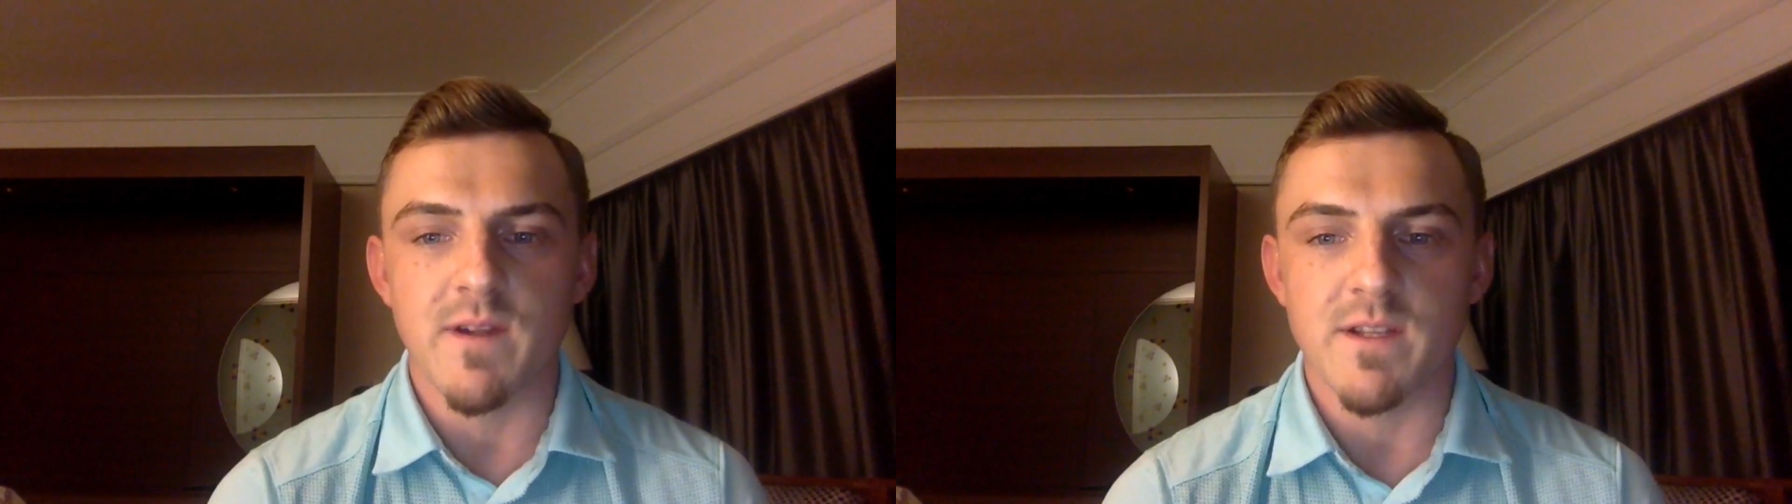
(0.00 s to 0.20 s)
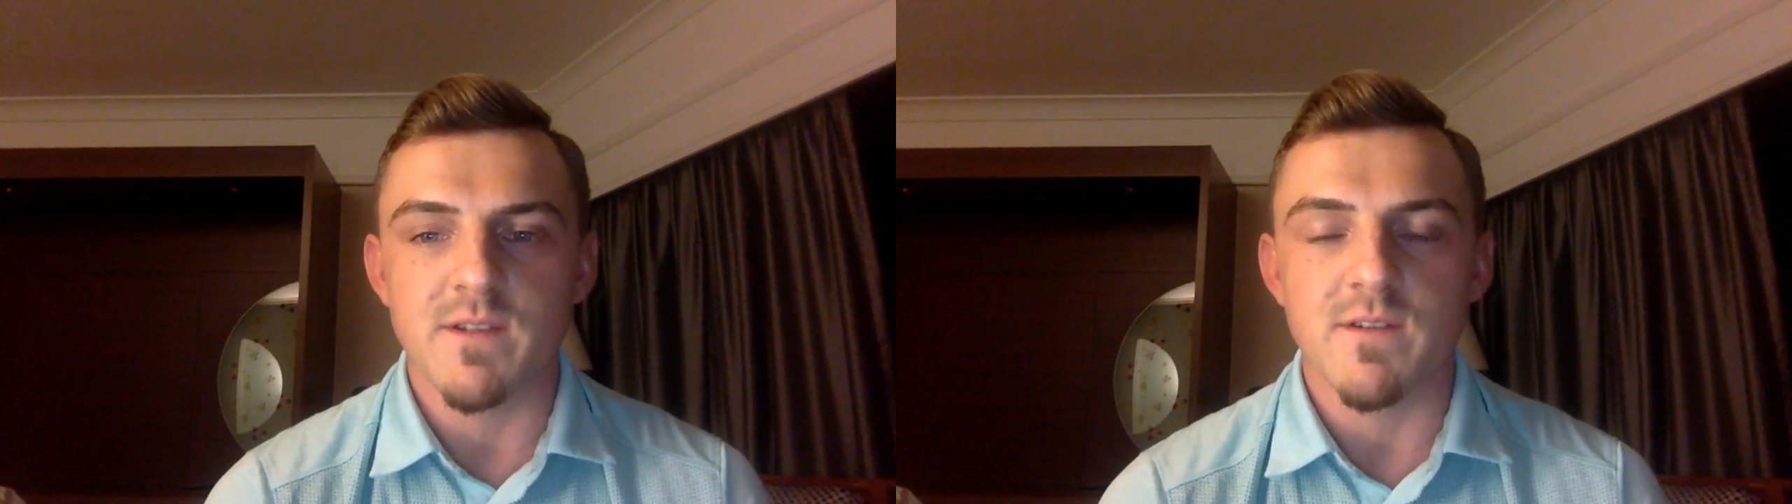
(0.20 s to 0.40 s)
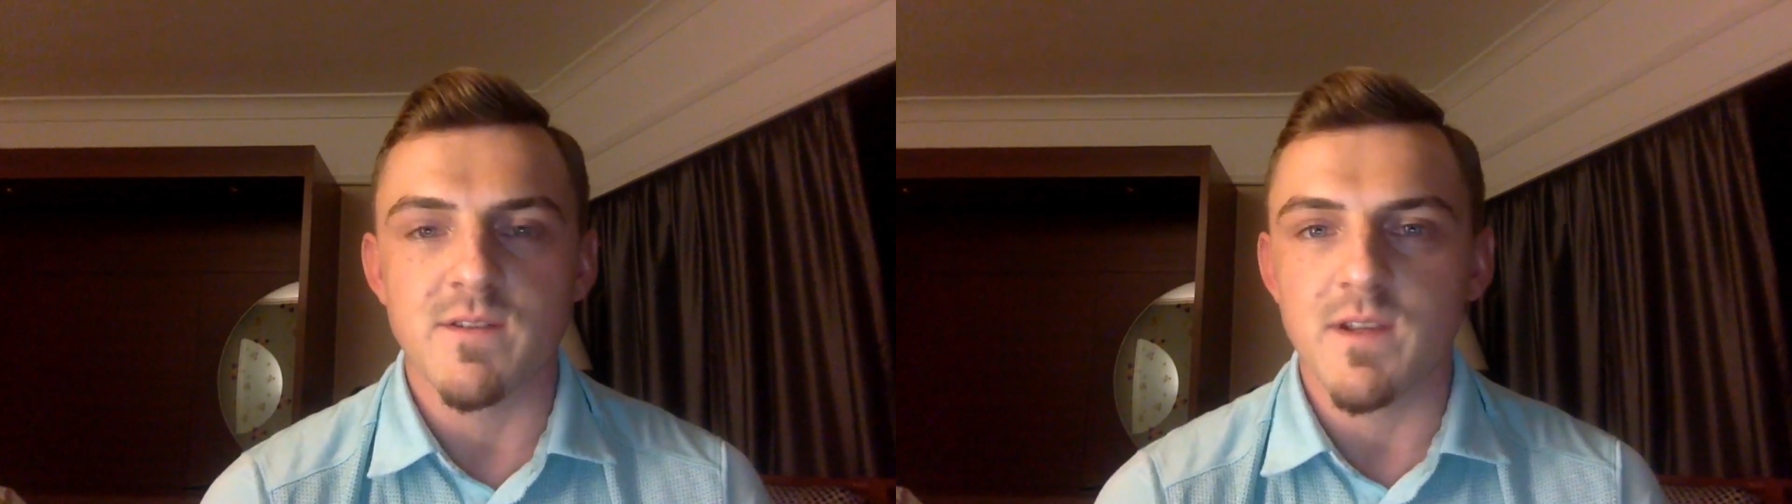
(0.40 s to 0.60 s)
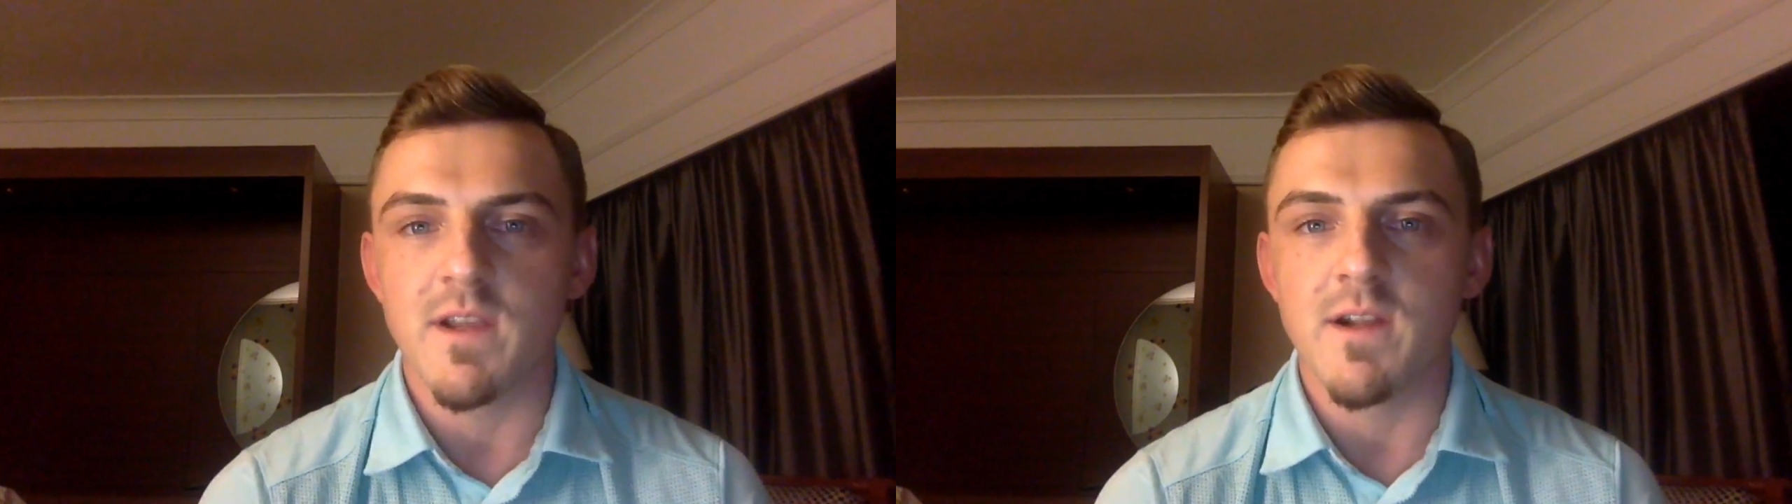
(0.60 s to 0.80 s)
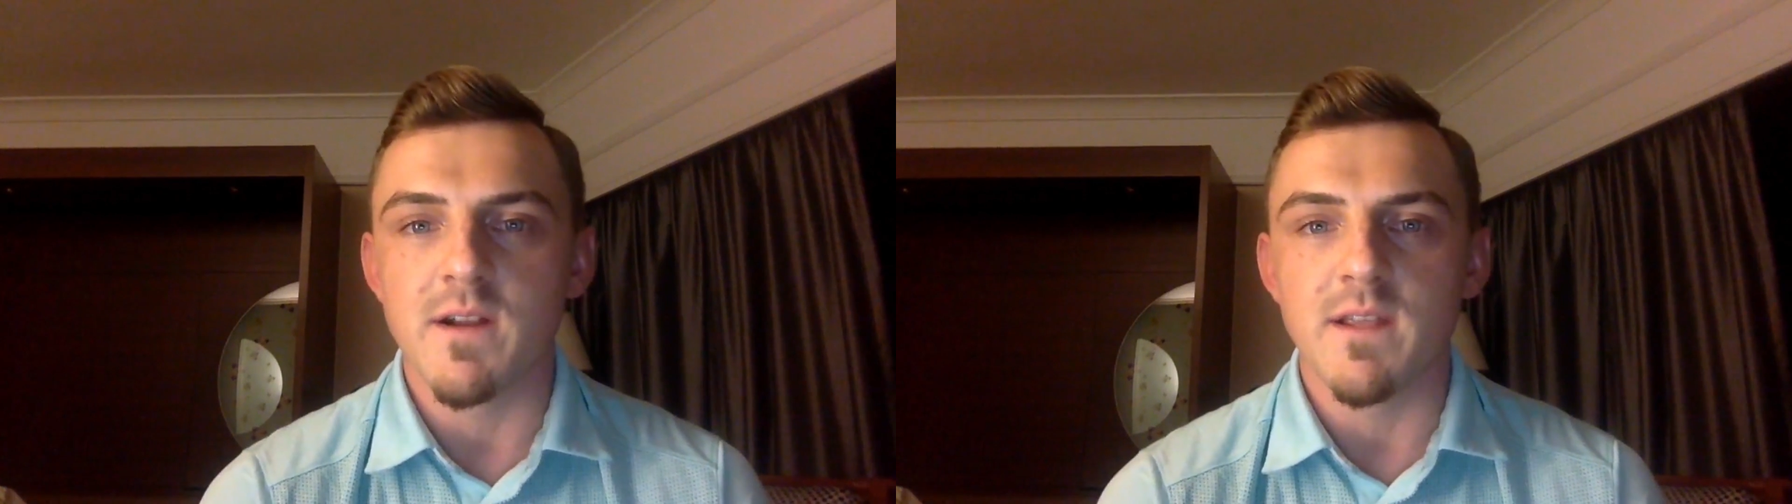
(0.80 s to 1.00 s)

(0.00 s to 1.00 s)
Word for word: registered security